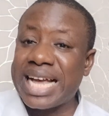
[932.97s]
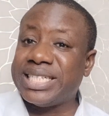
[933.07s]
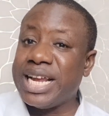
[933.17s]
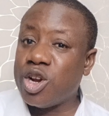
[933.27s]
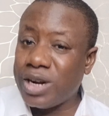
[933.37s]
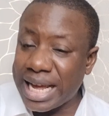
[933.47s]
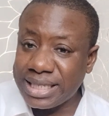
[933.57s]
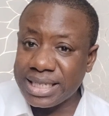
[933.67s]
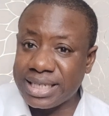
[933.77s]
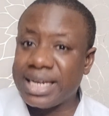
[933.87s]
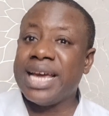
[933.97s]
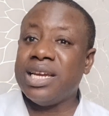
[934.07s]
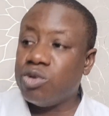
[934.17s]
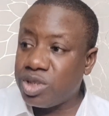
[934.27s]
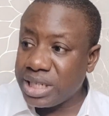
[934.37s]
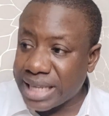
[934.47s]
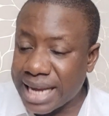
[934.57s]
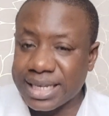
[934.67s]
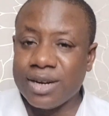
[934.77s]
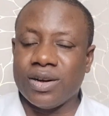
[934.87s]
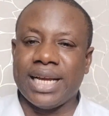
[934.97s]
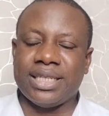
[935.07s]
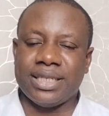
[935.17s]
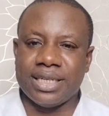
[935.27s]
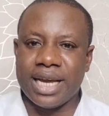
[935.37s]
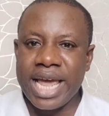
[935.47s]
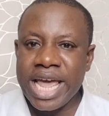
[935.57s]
as a non-entity, they will treat her as a non-entity.